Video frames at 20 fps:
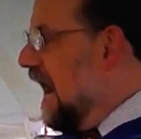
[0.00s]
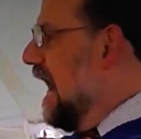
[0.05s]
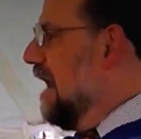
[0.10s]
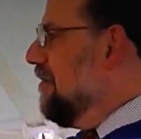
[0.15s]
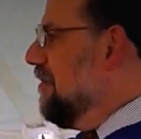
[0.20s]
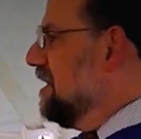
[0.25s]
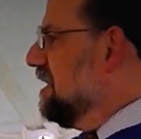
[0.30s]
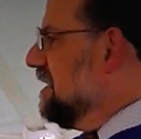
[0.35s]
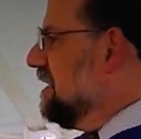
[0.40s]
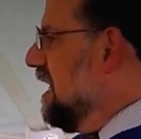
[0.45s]
I
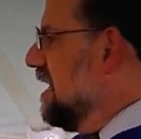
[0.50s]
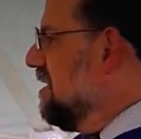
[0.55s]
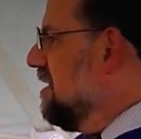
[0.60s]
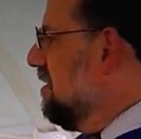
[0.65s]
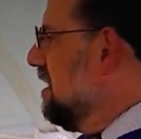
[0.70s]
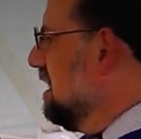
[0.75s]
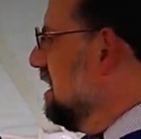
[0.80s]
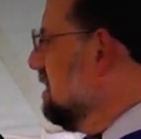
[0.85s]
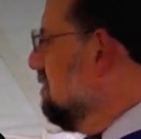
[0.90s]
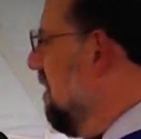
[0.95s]

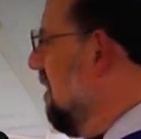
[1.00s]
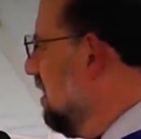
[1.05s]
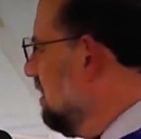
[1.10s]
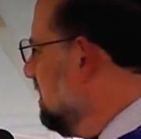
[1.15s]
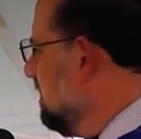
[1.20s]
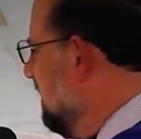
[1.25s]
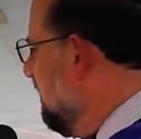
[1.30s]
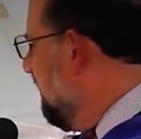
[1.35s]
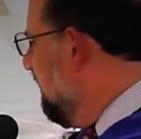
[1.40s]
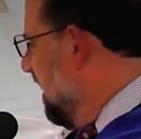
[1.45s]
recite this
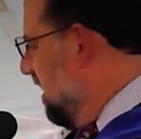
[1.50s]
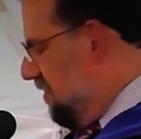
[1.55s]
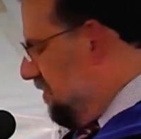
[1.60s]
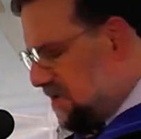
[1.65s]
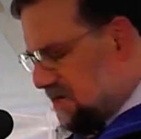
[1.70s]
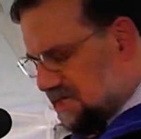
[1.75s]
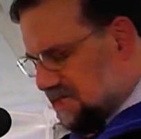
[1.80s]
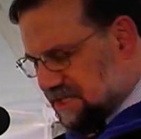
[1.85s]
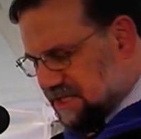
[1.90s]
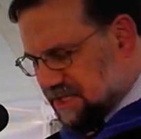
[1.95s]

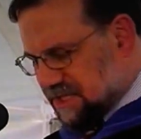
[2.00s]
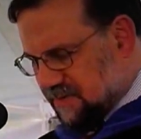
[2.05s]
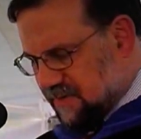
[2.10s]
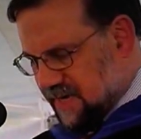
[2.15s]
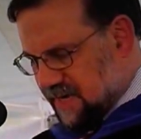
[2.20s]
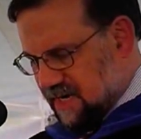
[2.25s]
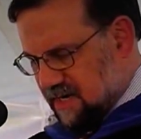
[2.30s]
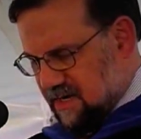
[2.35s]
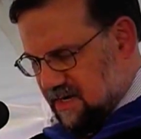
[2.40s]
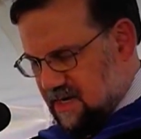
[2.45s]
multi-faith
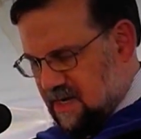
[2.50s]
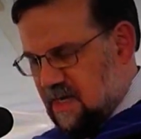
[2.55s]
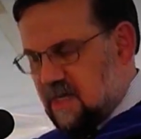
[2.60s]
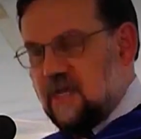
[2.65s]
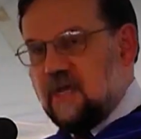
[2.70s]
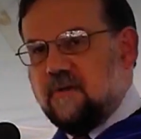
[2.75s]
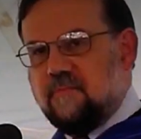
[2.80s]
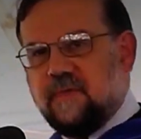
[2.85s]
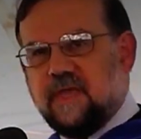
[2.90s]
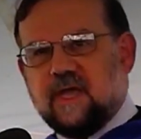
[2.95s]
history
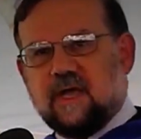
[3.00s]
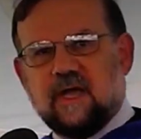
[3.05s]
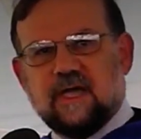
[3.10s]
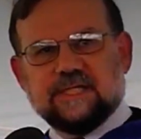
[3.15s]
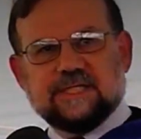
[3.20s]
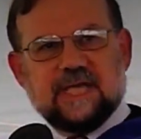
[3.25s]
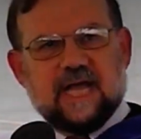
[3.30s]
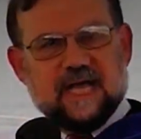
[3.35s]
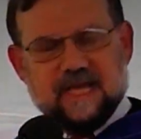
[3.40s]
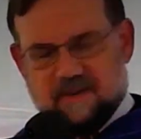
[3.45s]

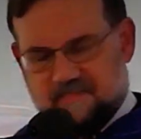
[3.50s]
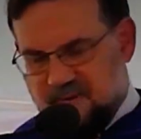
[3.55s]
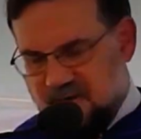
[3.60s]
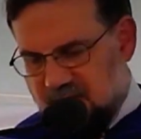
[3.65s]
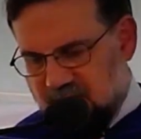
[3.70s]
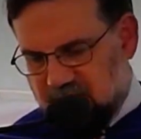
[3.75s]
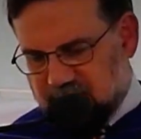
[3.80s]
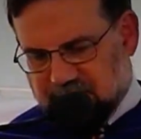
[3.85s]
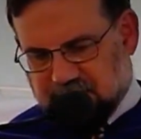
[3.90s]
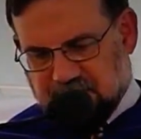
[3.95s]
because I
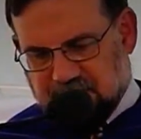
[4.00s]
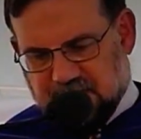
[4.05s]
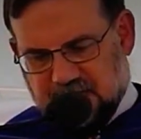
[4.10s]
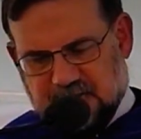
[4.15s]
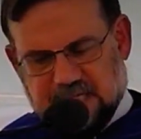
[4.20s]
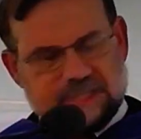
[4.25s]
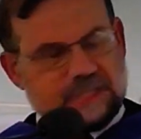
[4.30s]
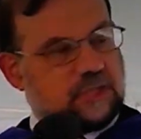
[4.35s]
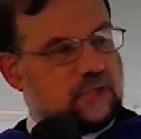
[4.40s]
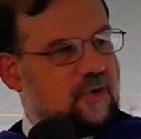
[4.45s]
am here
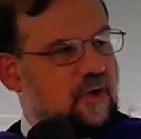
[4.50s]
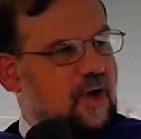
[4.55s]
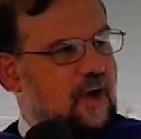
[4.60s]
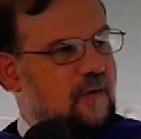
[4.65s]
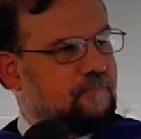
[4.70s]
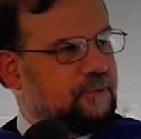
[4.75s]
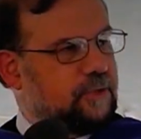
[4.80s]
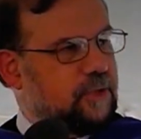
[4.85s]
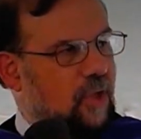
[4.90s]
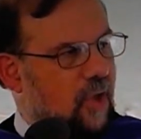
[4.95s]
today to
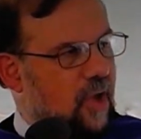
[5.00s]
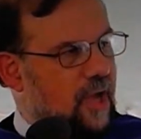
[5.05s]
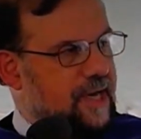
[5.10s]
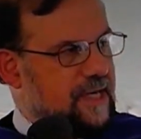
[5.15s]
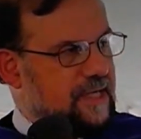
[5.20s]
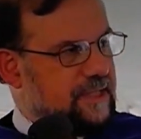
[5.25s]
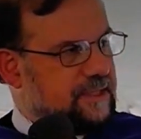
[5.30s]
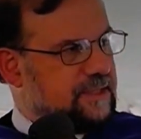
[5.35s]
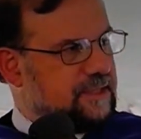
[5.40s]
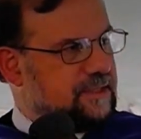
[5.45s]
applaud
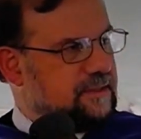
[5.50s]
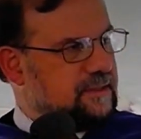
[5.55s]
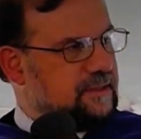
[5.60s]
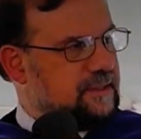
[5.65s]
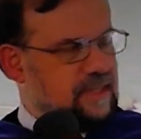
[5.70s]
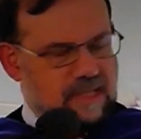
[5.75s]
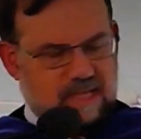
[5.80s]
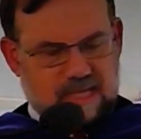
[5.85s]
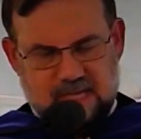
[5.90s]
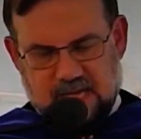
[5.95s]
it
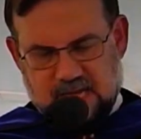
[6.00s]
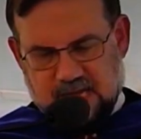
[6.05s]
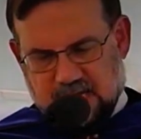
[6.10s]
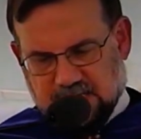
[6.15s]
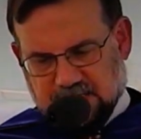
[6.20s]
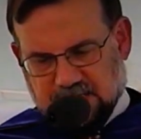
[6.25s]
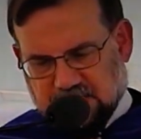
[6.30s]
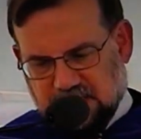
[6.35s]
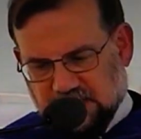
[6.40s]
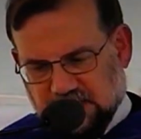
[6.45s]

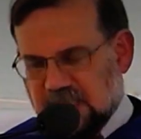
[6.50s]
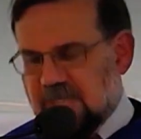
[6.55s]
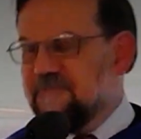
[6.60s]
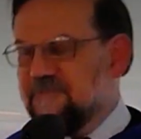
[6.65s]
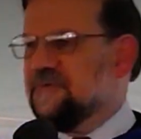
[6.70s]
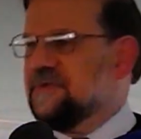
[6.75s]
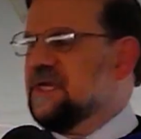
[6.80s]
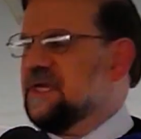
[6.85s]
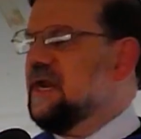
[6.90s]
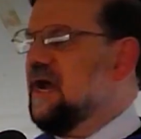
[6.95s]
and to
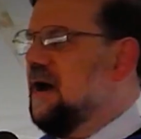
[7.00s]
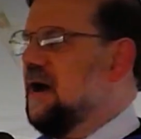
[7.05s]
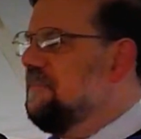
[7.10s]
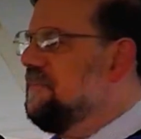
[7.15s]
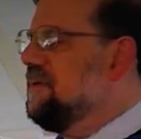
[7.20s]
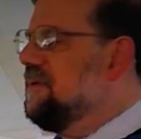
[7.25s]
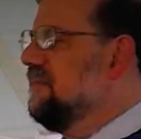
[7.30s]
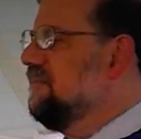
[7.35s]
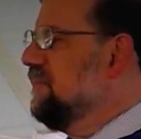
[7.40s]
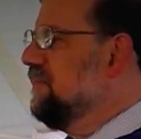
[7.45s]
lift it
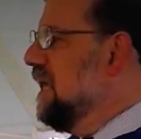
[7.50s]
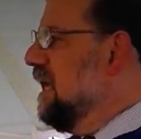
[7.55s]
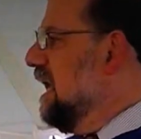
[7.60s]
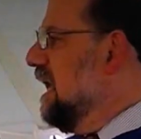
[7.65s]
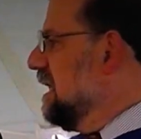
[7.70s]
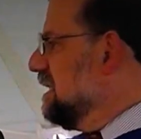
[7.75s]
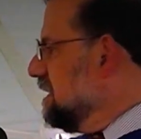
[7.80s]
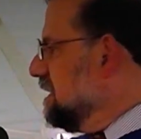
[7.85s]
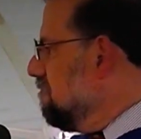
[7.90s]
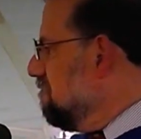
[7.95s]
up
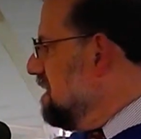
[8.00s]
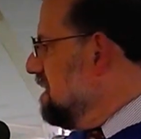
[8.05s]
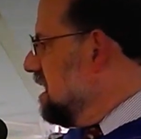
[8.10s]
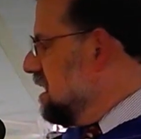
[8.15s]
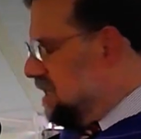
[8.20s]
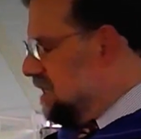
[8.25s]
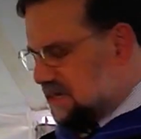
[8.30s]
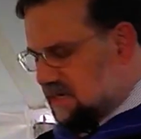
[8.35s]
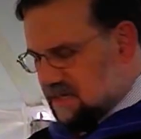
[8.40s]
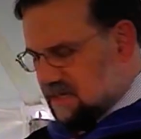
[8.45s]
as a
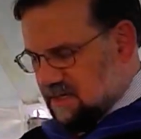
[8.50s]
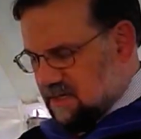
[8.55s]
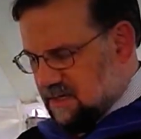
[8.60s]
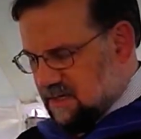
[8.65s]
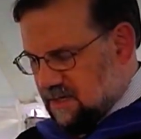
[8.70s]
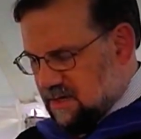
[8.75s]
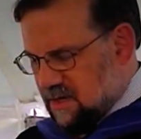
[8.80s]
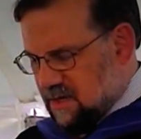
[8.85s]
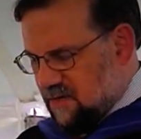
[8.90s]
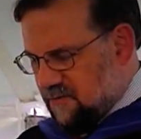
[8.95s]
beacon
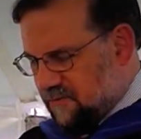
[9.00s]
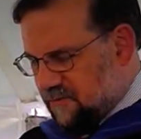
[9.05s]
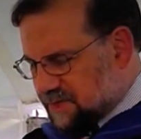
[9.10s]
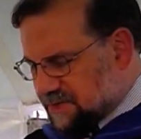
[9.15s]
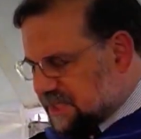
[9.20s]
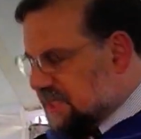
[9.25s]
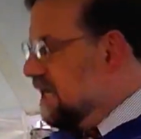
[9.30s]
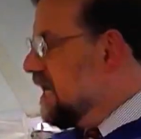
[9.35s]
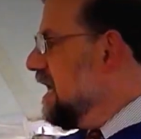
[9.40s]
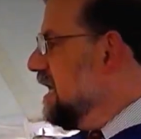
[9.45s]

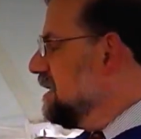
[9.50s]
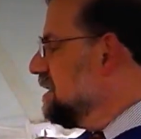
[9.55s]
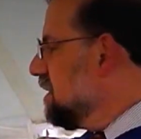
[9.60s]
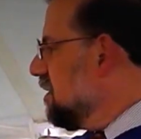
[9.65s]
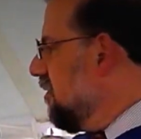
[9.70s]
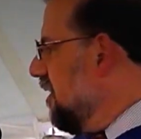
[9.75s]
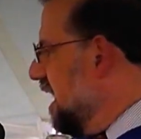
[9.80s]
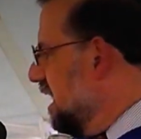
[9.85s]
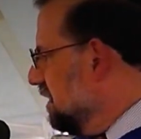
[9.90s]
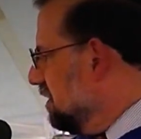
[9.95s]
for today's
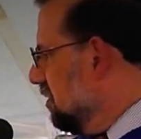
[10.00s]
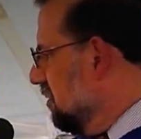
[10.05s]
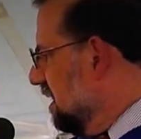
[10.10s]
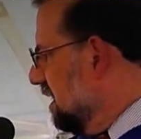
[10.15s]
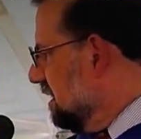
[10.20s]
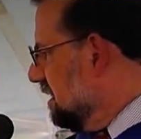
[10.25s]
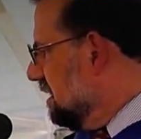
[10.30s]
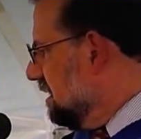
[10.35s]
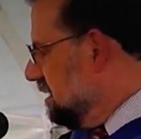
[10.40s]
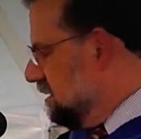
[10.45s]

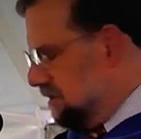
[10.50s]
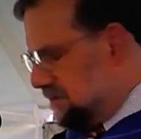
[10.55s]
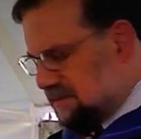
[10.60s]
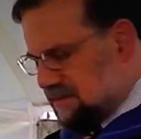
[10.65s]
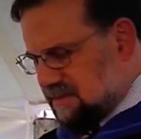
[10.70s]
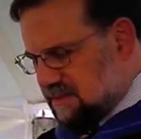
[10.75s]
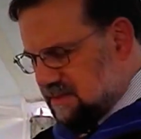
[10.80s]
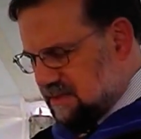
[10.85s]
graduates.